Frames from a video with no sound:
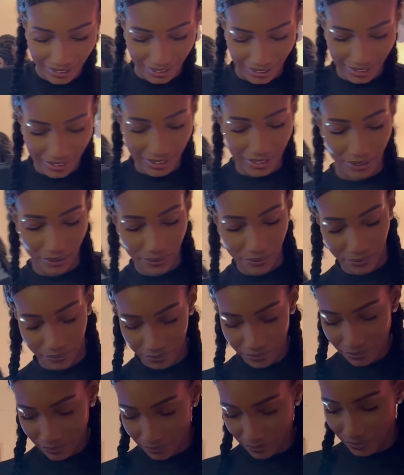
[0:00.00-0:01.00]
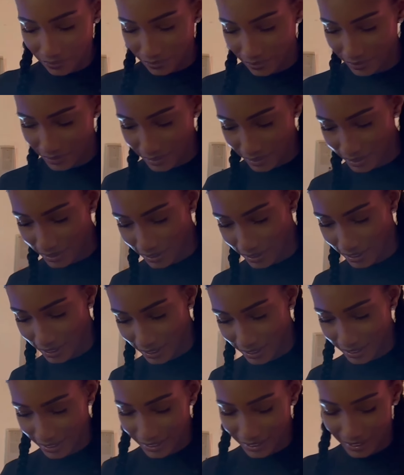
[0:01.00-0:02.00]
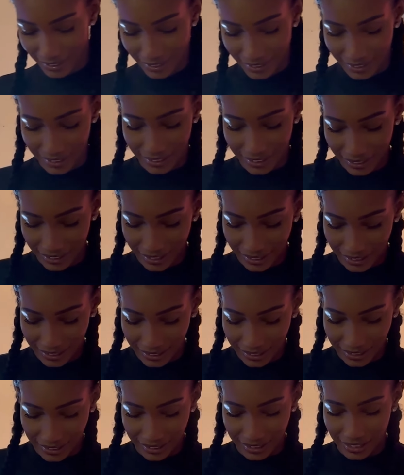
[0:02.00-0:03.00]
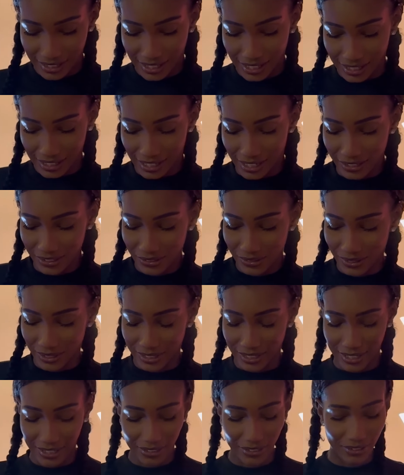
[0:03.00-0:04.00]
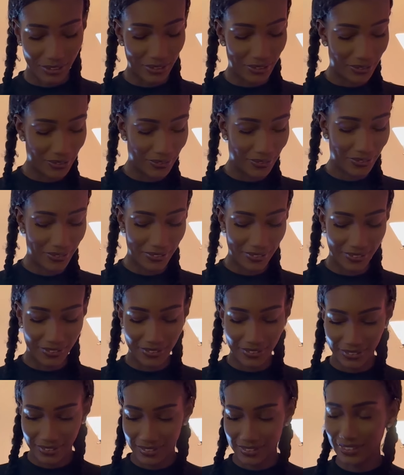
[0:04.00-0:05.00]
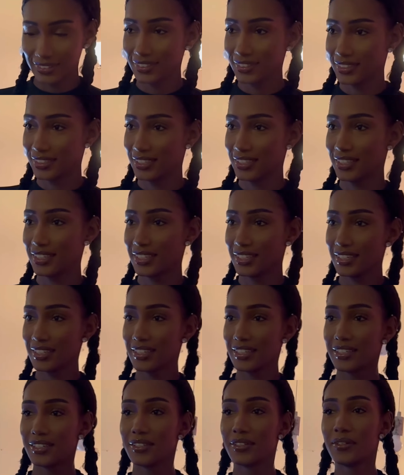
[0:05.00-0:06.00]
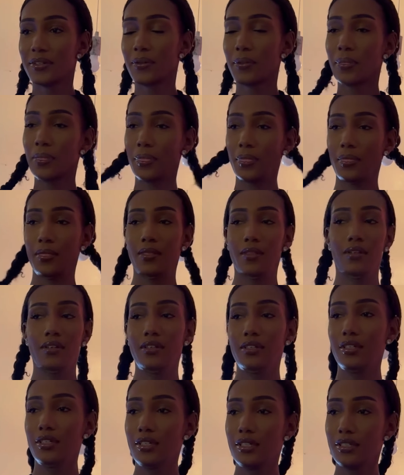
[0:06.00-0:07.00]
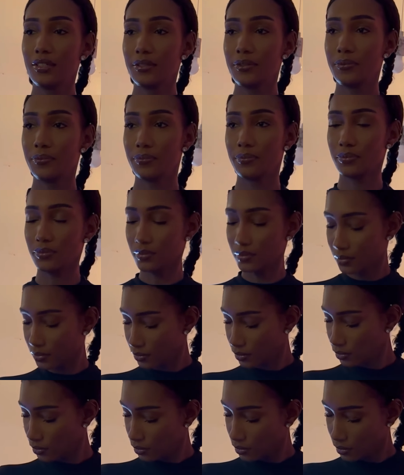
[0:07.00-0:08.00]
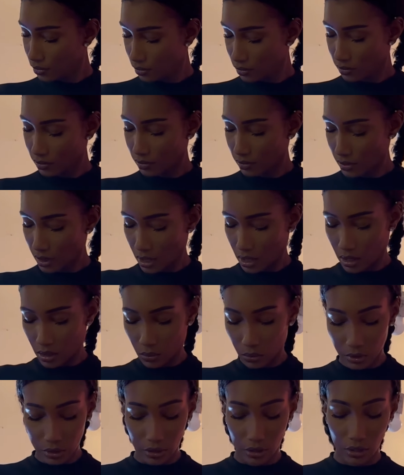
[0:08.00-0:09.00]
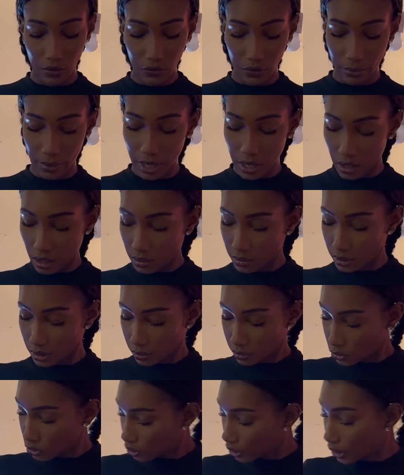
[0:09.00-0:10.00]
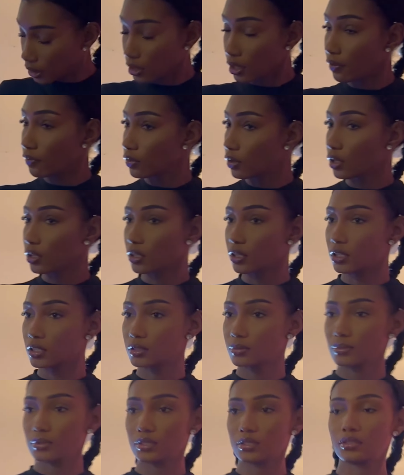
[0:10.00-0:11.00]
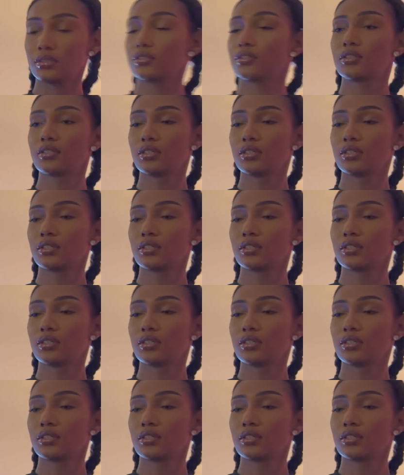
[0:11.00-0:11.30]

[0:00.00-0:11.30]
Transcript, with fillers: Cause you're the first person to wear it, so this is special for me. I just want to see mine. I got you. I got you. Okay. It's a little bit bigger than I thought. Well, it's good for my arms. I'm like yeah, long you have longer arms.